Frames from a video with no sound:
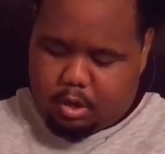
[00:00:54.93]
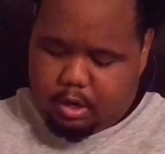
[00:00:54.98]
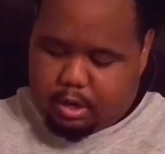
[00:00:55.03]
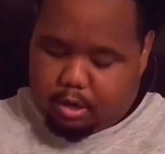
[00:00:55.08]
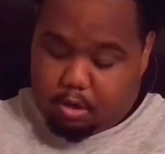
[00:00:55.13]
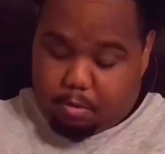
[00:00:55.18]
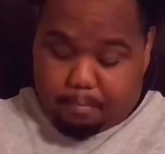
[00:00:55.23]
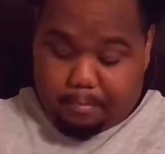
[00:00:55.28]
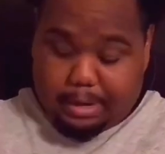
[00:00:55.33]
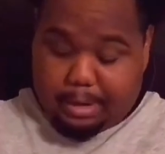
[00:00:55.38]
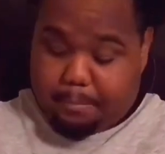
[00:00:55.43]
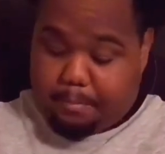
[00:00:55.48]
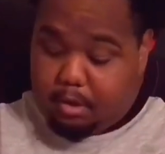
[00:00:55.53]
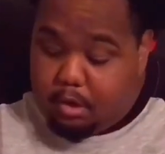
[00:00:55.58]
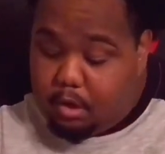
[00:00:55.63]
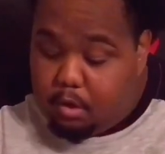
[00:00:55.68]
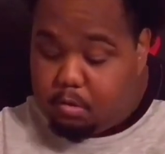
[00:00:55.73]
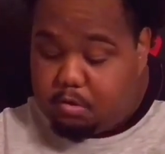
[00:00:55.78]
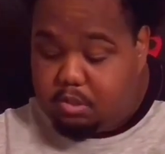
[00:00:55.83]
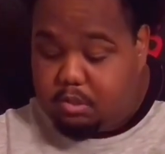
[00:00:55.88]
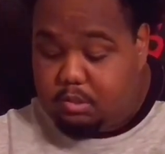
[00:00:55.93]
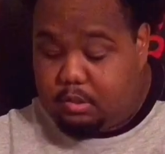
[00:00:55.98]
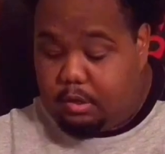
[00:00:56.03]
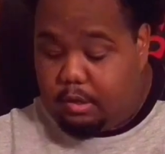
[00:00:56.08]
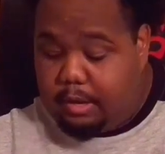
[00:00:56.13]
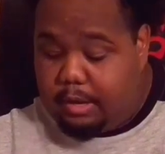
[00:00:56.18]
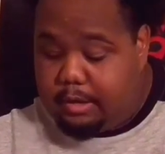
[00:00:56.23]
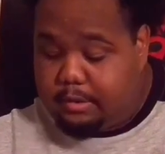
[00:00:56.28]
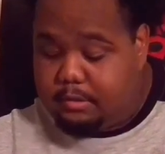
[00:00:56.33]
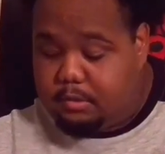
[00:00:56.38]
It reminds me of the ocean a
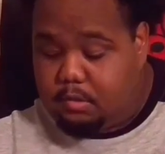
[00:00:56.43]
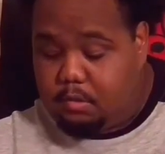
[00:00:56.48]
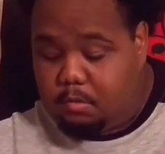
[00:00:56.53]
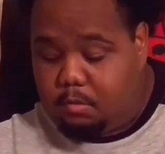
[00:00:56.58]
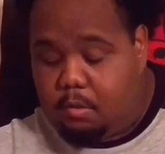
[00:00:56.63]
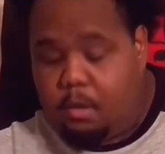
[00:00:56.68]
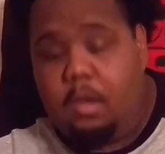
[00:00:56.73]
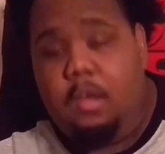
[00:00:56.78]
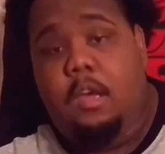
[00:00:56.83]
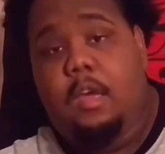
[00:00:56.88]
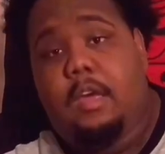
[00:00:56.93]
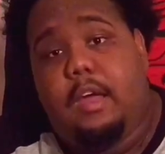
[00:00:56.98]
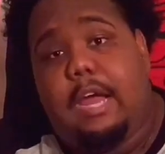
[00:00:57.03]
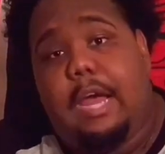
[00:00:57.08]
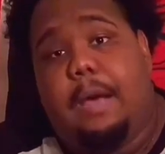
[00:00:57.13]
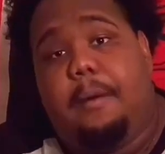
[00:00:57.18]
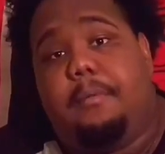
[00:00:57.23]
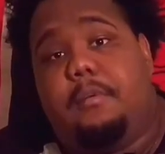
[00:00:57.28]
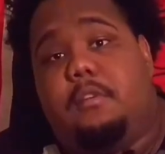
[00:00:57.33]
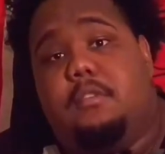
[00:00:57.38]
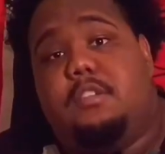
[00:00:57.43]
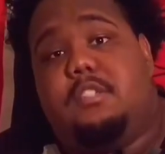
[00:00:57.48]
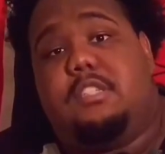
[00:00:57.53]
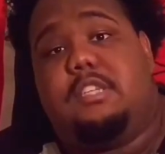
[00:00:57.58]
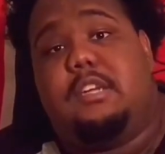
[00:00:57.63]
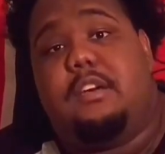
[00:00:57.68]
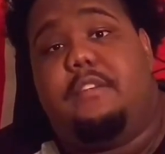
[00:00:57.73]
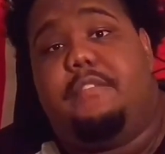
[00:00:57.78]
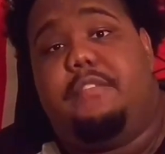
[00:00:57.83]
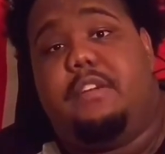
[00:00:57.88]
lot. So, abalone
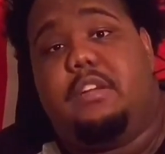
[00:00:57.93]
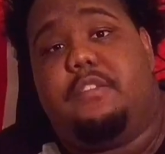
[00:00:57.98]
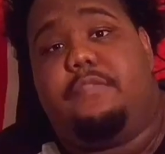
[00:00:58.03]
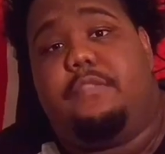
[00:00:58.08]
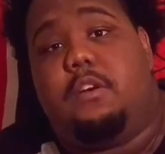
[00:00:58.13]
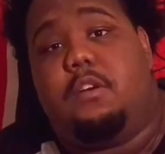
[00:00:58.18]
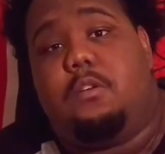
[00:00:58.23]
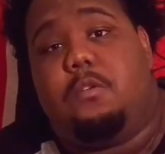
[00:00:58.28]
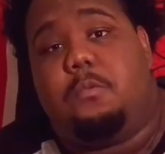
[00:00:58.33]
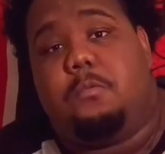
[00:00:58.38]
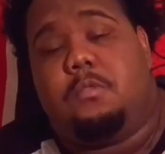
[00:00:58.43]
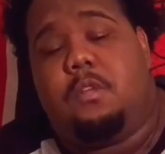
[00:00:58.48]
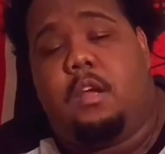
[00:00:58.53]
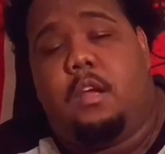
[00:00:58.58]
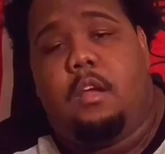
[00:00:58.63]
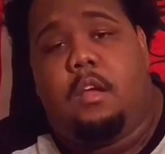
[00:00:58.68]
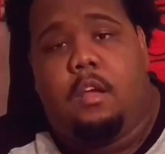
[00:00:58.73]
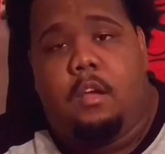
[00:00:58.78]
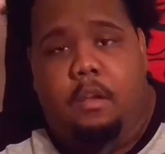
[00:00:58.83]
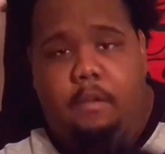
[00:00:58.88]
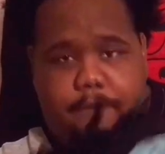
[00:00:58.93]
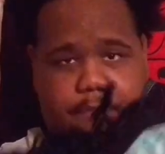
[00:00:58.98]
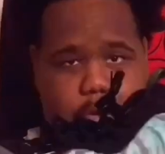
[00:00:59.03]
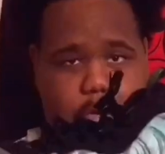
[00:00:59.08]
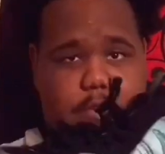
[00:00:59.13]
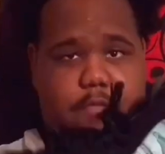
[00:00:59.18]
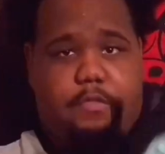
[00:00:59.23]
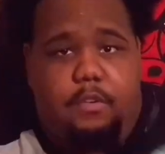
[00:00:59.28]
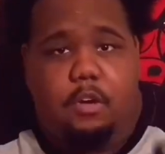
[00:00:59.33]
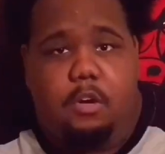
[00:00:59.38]
shellfish foams,
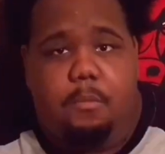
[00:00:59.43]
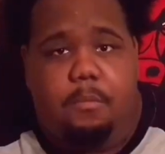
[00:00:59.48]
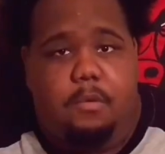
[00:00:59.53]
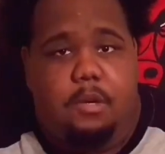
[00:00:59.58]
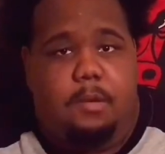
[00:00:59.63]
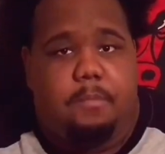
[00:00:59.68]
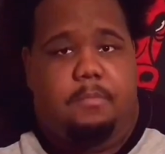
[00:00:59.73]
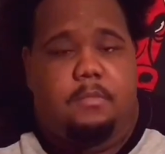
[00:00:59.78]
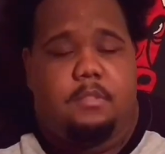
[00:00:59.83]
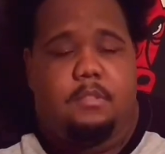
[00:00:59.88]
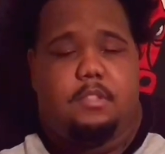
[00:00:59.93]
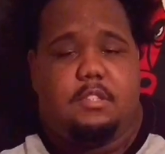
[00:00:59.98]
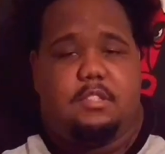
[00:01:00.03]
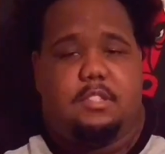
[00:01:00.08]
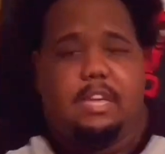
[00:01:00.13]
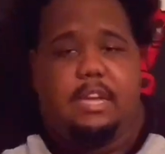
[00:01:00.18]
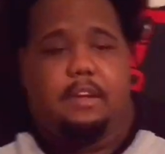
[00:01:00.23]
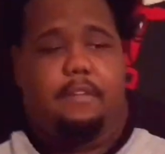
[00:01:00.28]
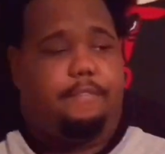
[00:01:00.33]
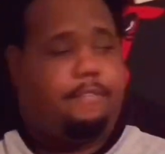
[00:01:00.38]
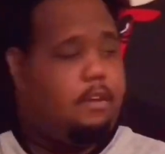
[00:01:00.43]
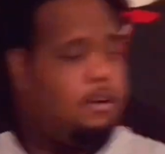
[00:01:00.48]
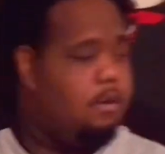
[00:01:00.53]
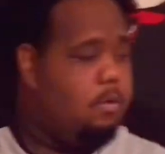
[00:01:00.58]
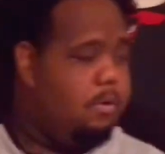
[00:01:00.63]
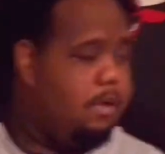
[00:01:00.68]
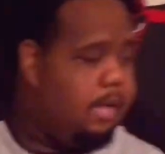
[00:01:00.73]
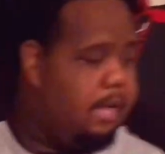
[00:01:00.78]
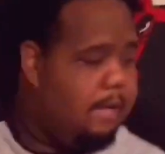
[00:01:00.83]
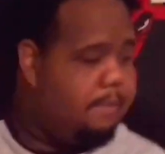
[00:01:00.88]
first foam up. The second foam
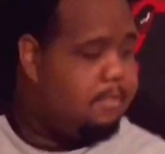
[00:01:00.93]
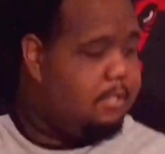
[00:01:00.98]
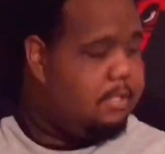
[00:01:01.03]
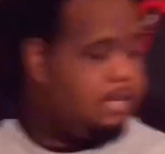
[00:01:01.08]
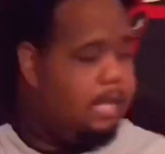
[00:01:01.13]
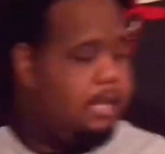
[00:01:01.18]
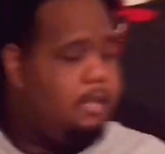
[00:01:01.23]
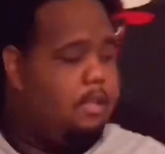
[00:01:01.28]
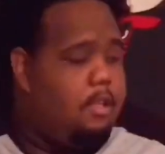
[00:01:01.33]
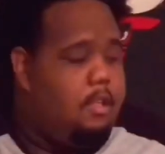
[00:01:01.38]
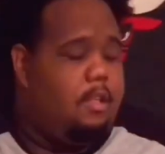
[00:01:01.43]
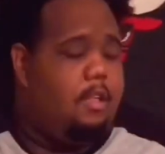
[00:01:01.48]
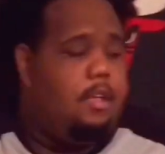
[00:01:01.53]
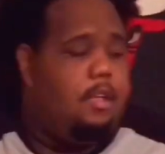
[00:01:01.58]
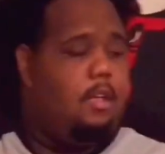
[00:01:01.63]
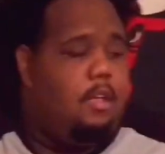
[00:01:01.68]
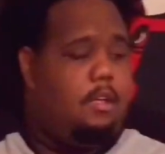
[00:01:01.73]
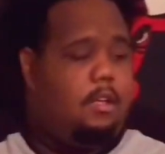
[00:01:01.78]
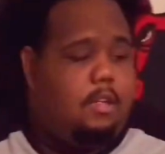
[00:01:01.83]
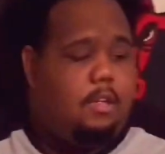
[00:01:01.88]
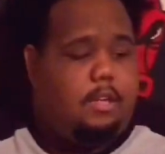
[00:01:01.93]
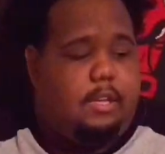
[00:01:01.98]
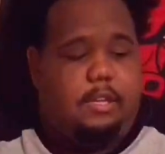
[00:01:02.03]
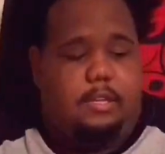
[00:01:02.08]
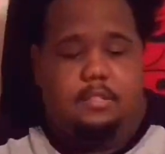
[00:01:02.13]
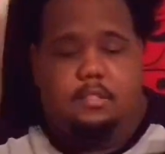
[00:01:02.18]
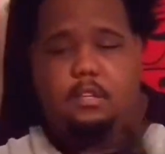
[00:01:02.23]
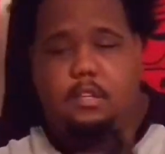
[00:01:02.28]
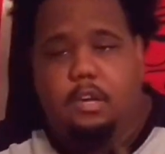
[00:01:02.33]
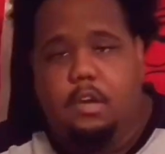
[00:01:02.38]
we have today
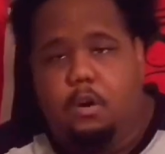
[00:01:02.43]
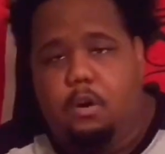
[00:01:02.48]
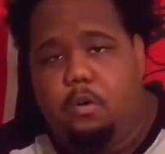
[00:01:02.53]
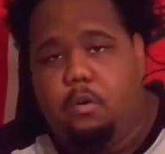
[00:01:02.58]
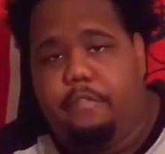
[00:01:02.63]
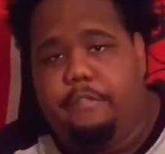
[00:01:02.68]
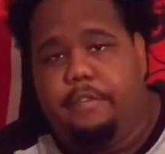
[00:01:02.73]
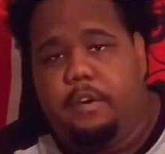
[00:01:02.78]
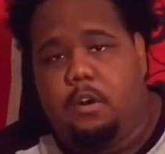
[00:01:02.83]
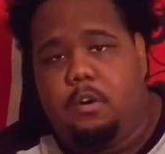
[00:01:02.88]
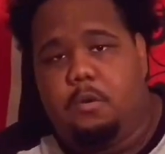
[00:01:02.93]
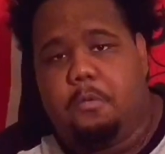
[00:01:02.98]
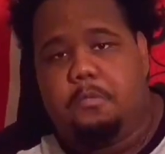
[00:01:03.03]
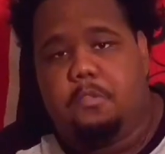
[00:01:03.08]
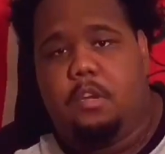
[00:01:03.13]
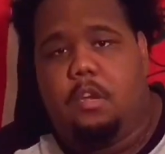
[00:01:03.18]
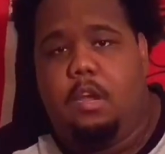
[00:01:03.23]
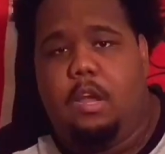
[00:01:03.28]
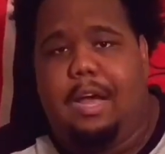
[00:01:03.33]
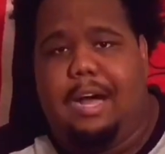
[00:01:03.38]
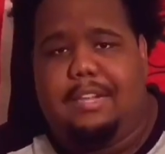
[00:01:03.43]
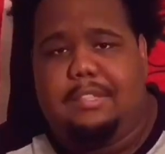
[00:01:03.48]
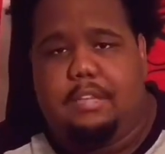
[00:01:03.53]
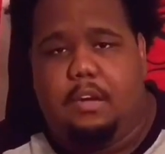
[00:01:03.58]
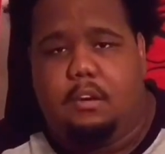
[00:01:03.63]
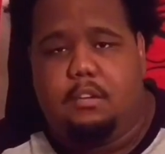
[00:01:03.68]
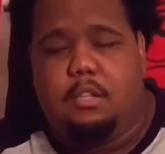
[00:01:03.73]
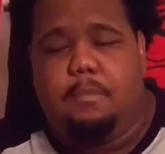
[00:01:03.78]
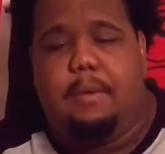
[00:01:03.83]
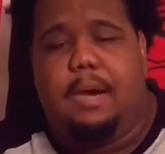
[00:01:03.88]
is the gold foams. I
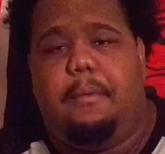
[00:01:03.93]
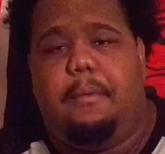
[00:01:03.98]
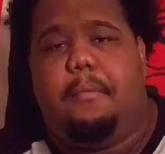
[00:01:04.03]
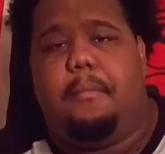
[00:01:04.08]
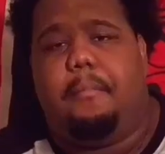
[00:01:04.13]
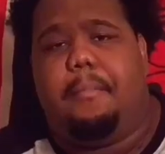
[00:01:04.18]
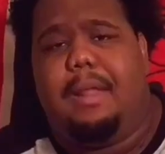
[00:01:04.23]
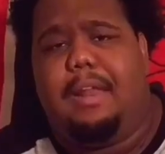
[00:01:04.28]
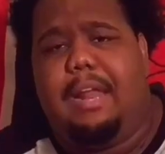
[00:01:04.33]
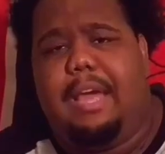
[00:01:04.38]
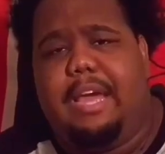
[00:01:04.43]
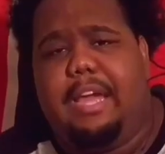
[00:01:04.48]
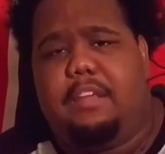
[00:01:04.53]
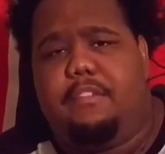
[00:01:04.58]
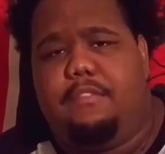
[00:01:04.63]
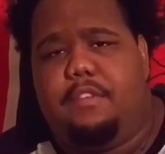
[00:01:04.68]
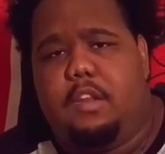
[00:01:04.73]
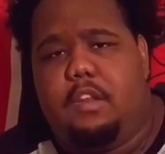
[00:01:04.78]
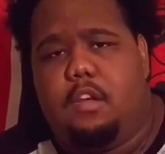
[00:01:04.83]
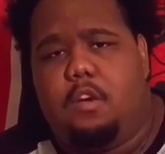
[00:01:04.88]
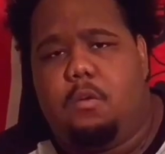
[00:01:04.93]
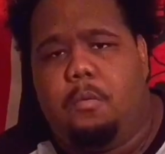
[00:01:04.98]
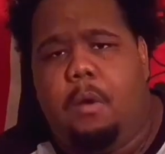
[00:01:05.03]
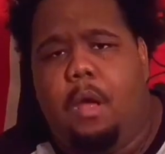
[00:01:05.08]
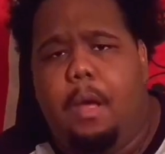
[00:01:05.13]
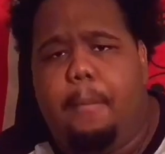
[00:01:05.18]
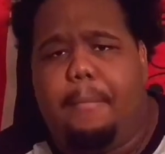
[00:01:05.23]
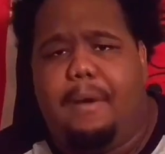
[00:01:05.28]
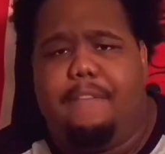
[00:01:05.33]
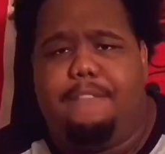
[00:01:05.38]
talked them in my last video,
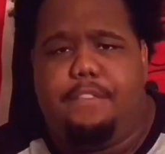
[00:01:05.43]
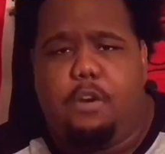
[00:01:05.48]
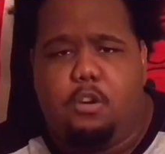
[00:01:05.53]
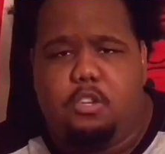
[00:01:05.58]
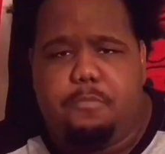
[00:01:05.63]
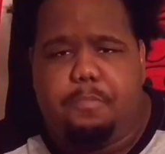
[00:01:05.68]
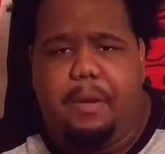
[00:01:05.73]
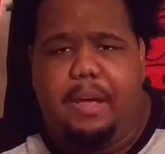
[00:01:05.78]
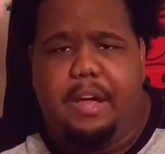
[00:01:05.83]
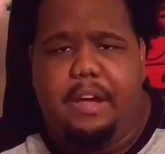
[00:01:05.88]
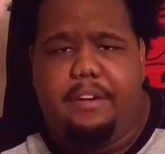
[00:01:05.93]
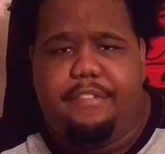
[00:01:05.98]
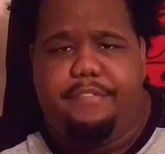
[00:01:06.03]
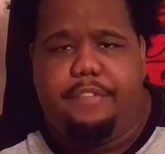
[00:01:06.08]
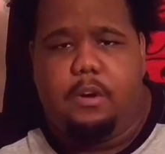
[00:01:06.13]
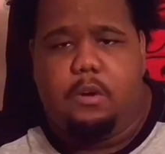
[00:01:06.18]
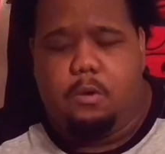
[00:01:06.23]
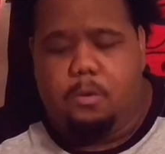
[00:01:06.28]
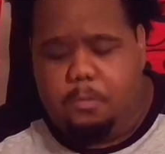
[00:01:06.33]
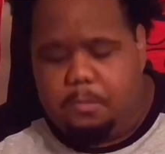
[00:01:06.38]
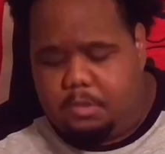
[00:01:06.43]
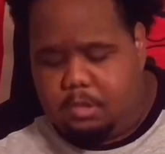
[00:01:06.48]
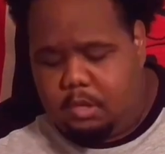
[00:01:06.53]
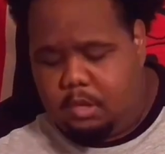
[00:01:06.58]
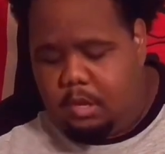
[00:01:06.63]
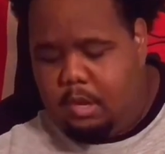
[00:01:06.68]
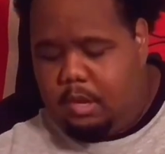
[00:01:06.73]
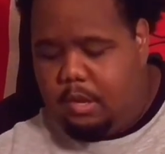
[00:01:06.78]
my first pair of foams.